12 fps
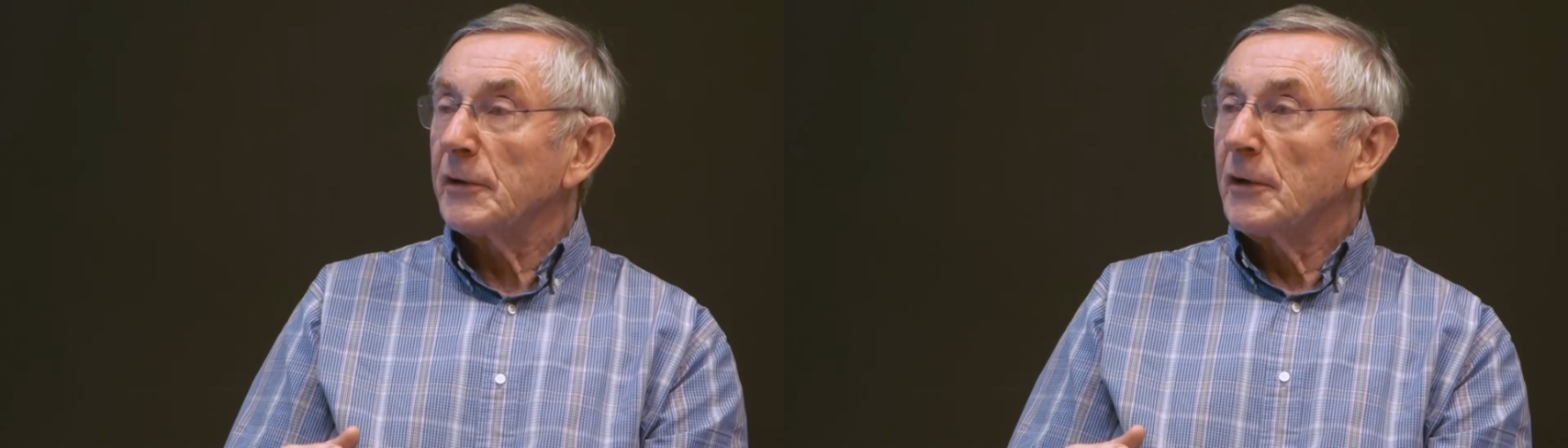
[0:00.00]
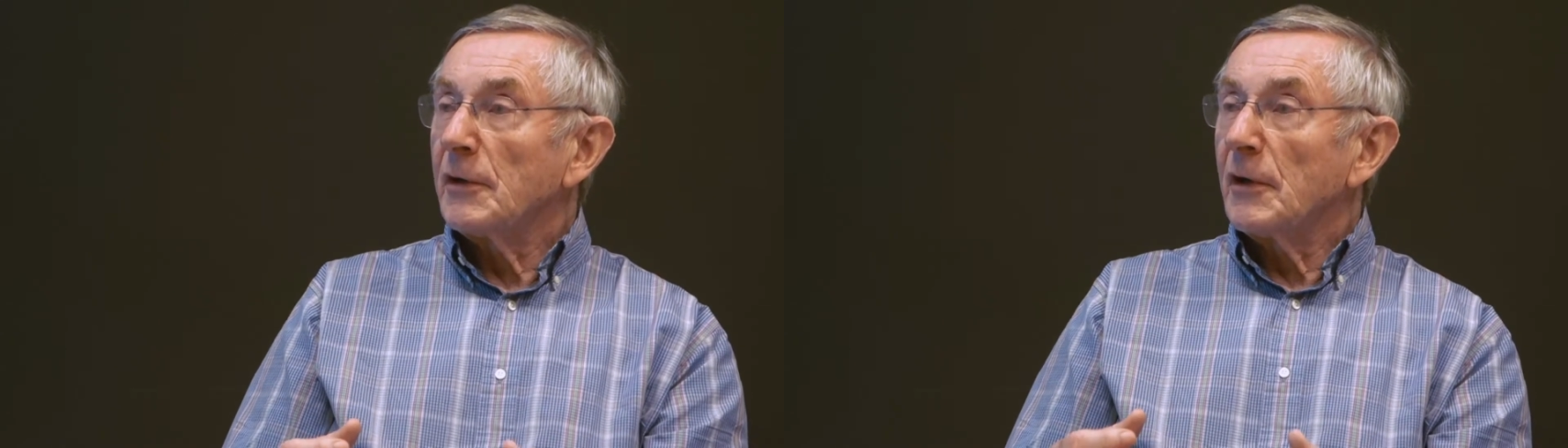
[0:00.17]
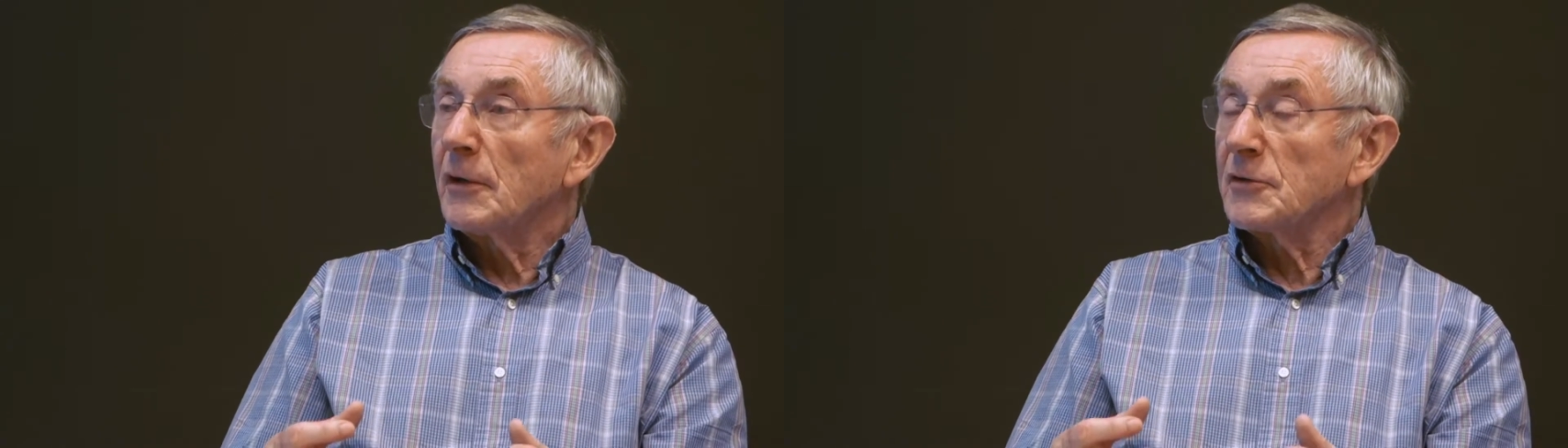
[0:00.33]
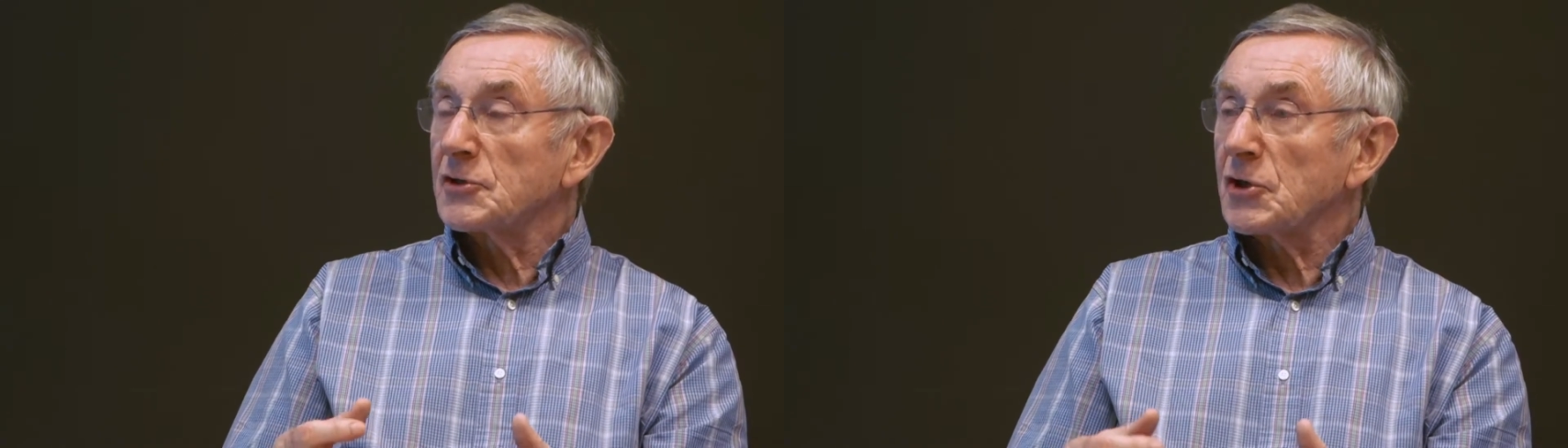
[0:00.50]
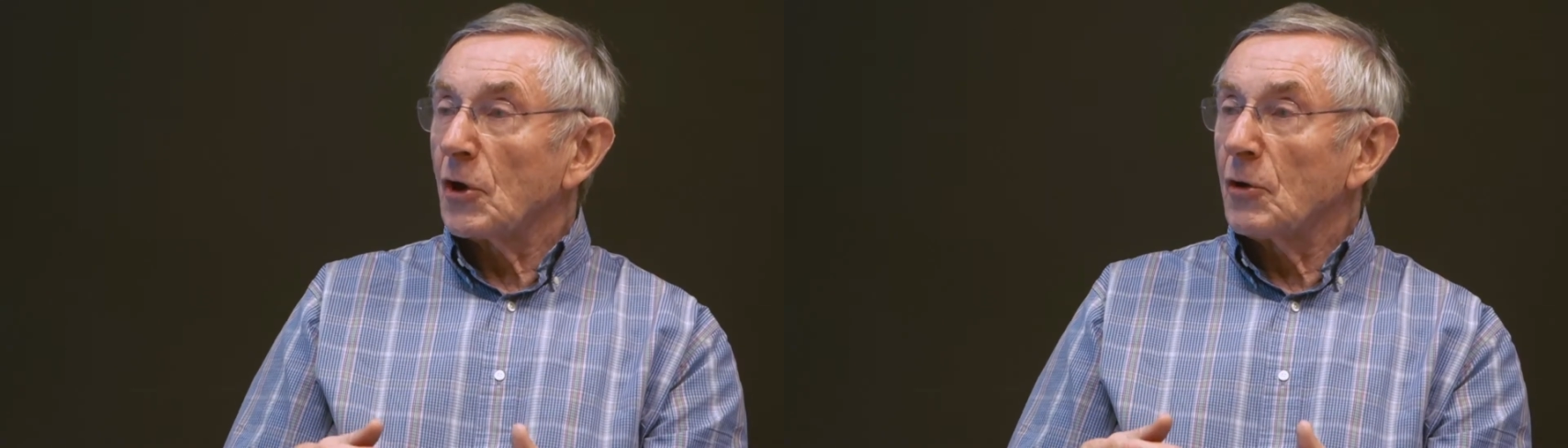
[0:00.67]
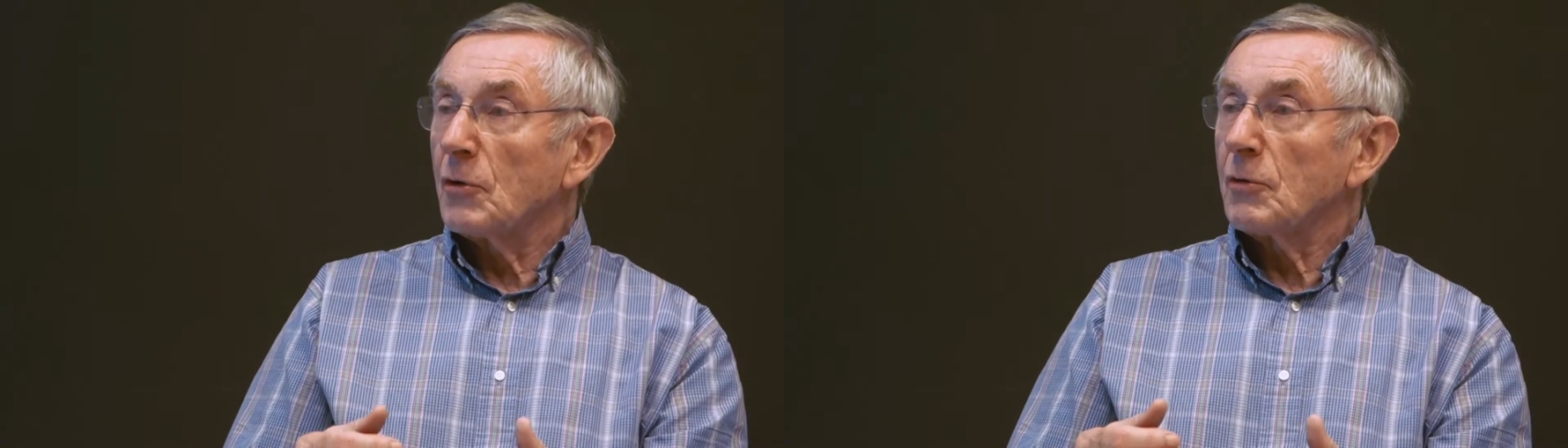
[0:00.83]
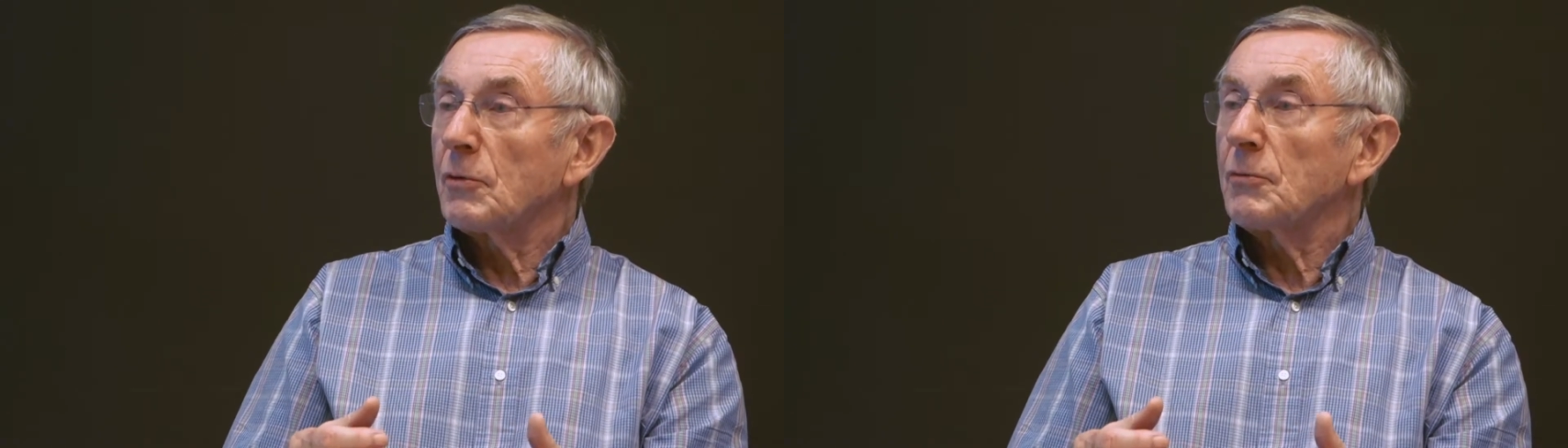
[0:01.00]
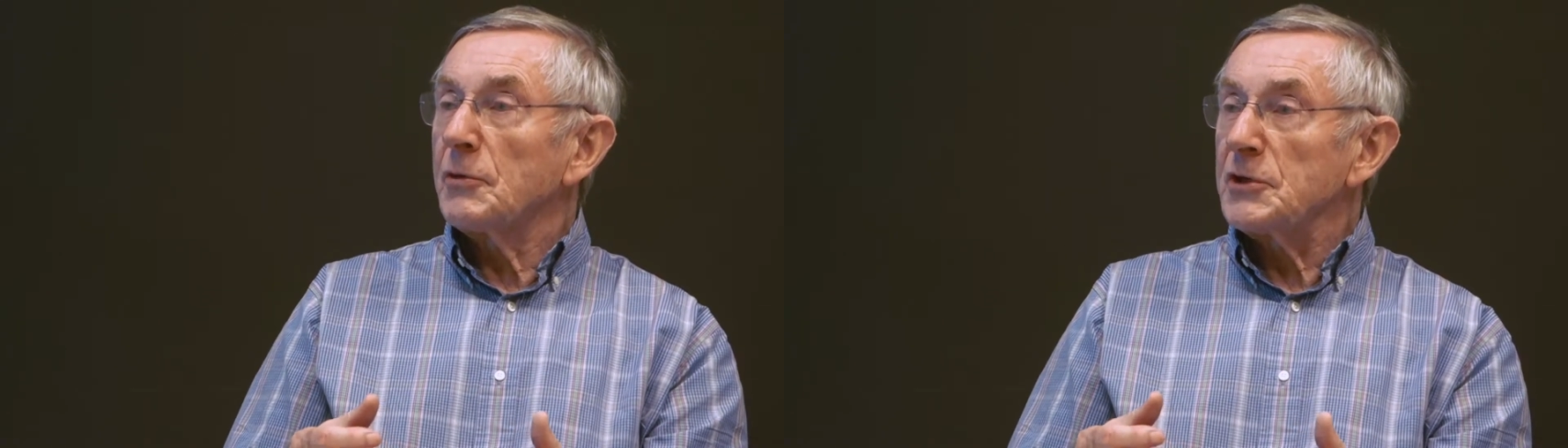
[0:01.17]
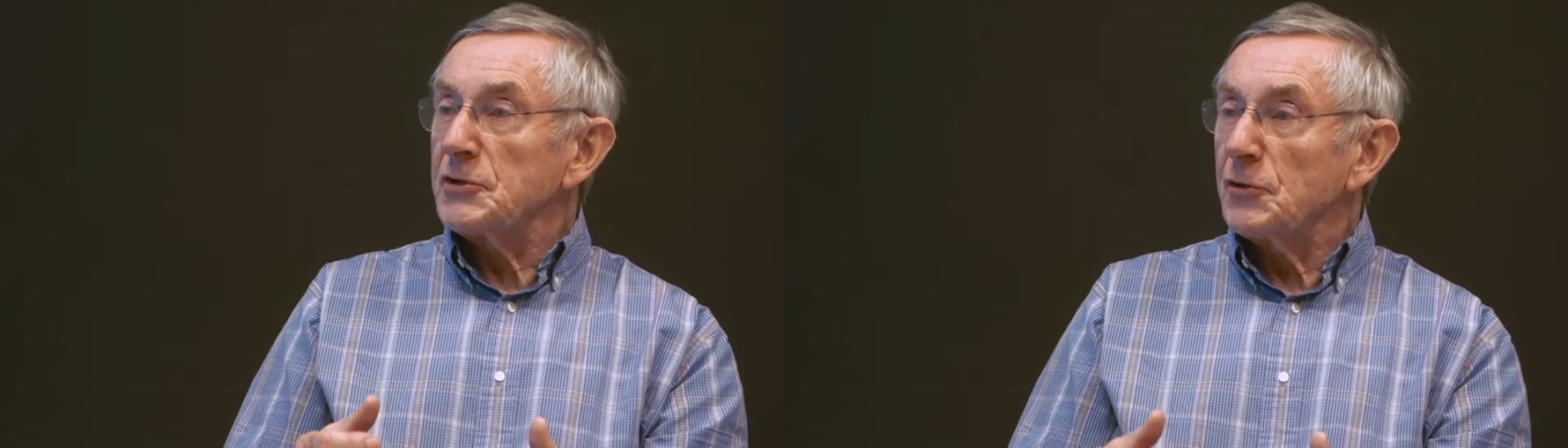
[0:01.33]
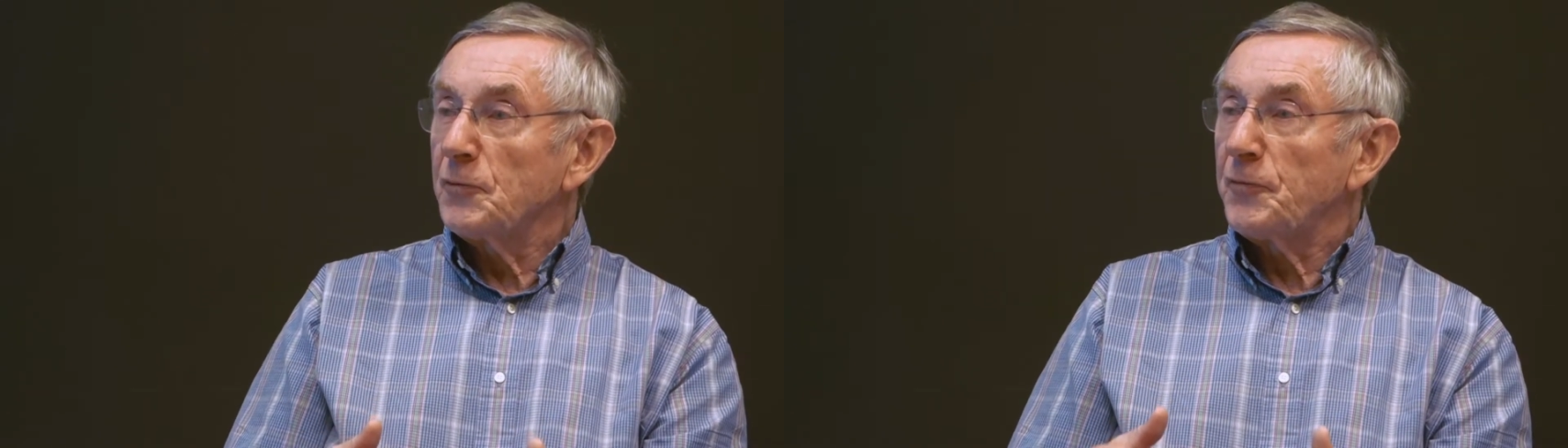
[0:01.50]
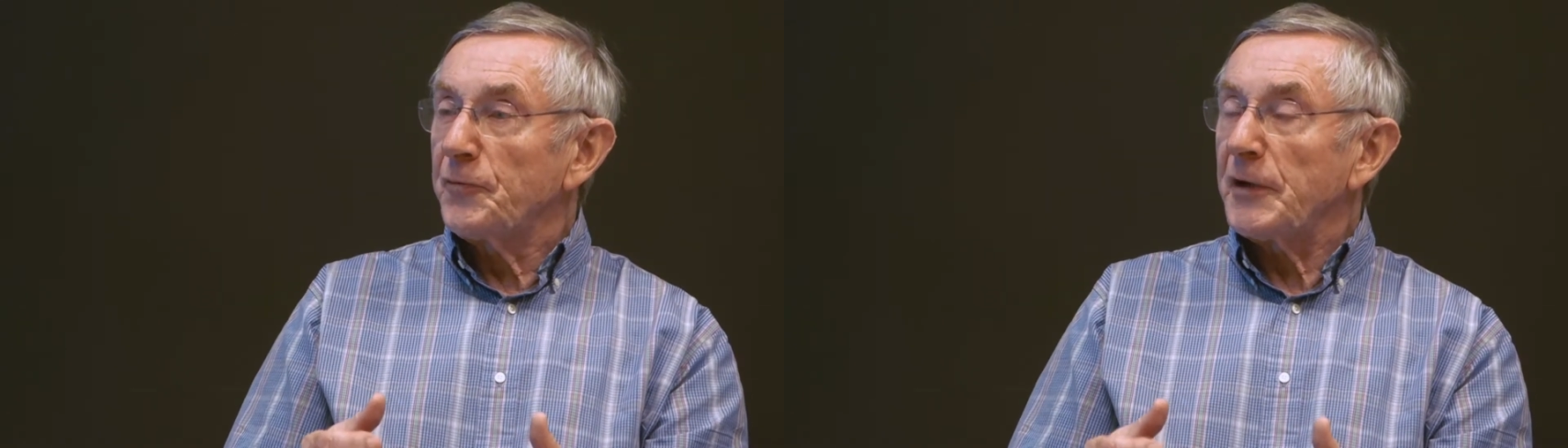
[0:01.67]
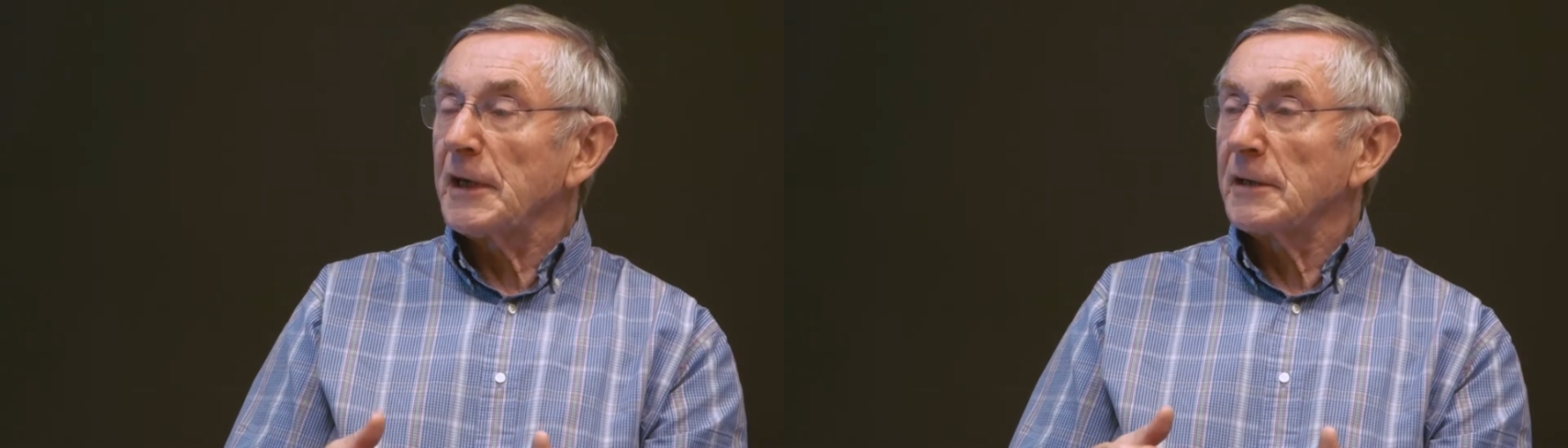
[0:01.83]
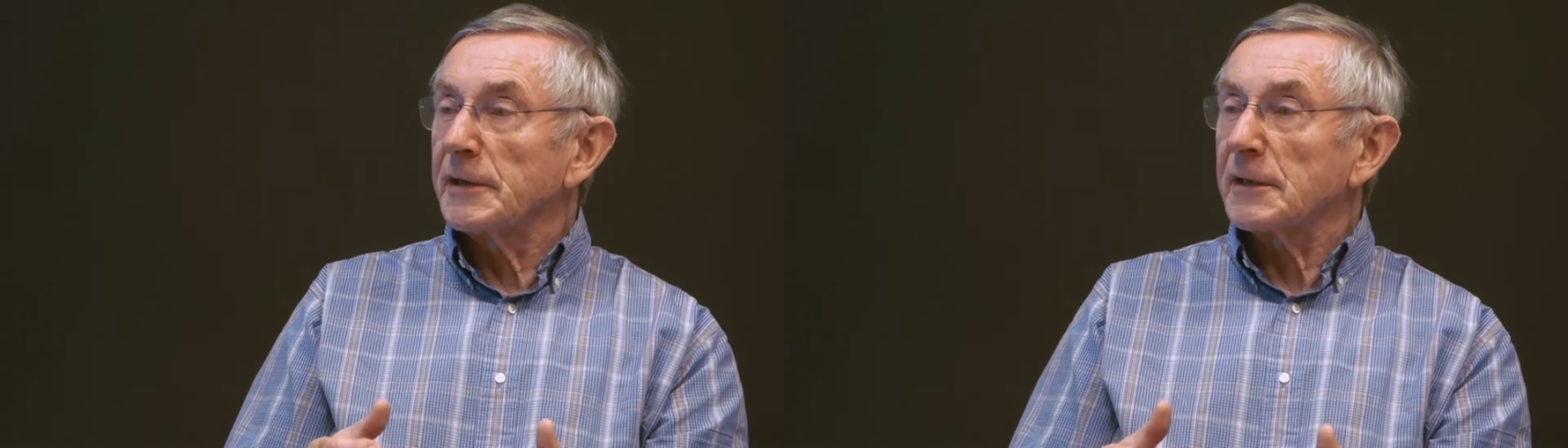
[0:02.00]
And so we do feel that